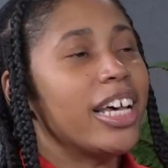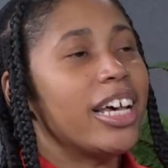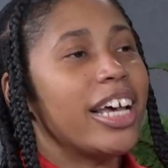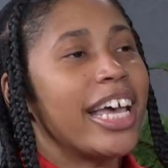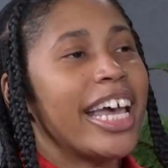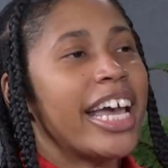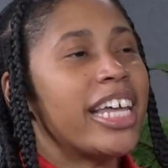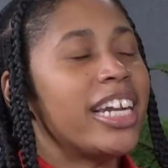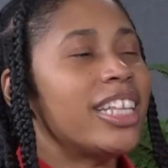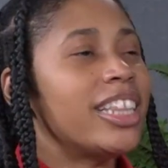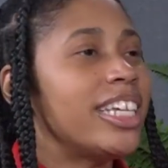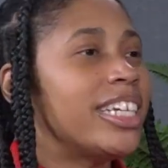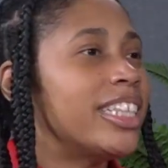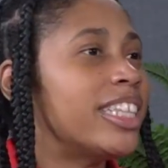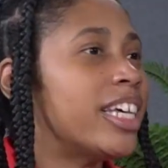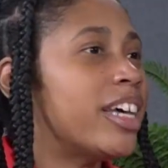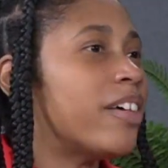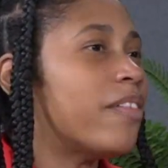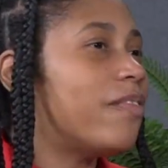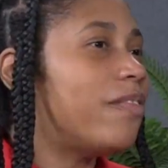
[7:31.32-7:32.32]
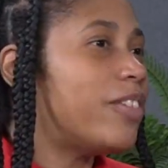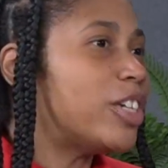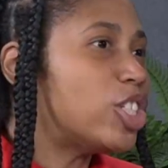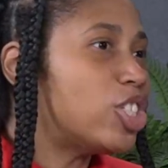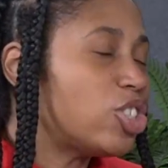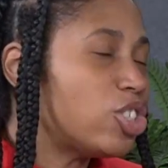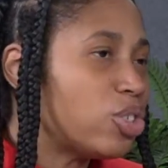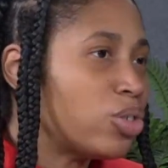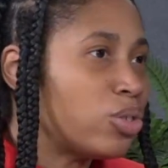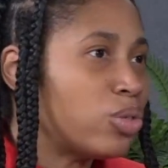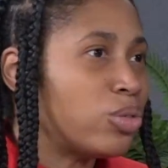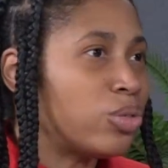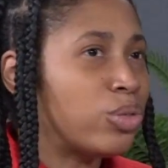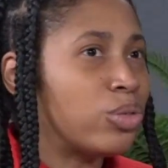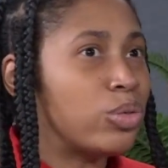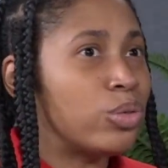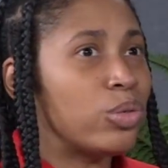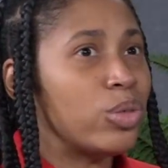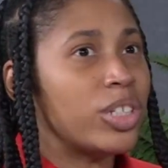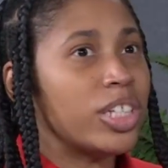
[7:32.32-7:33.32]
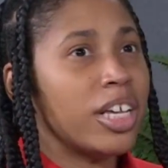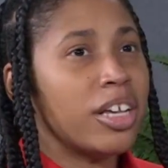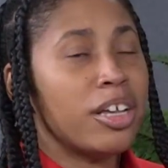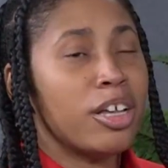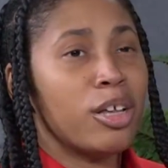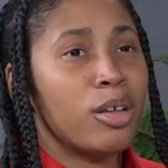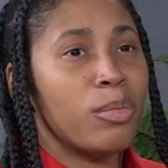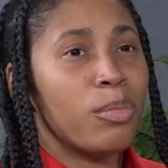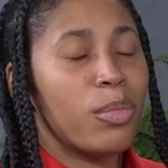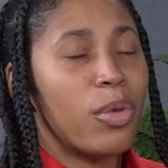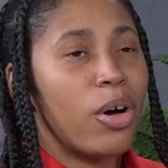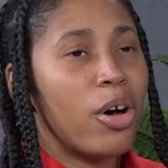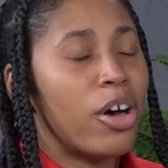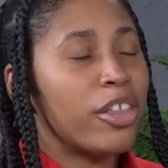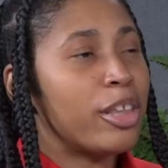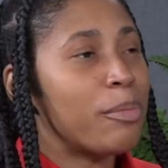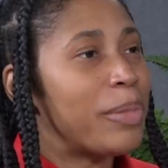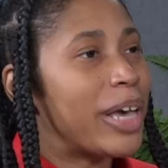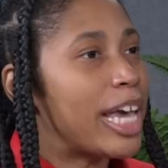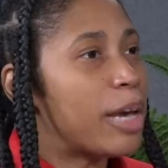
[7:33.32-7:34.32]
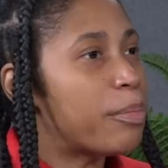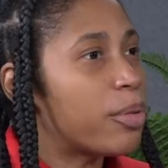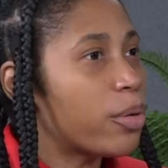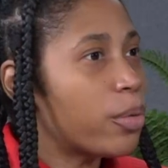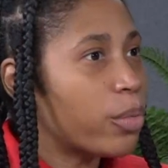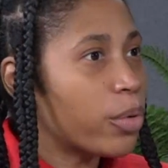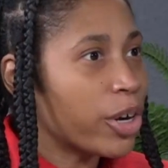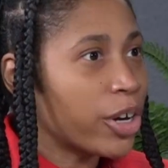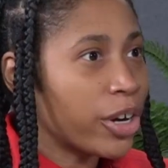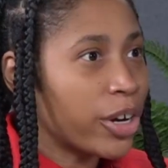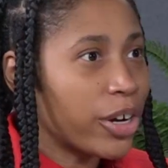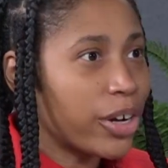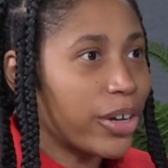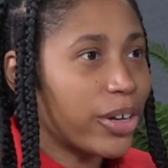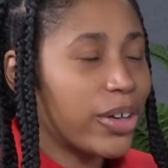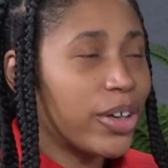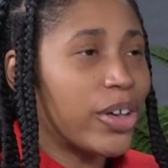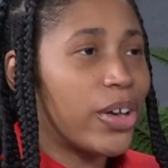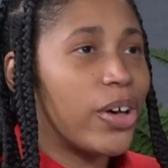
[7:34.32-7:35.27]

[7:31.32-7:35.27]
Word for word: handling the officials, um, all the paperwork,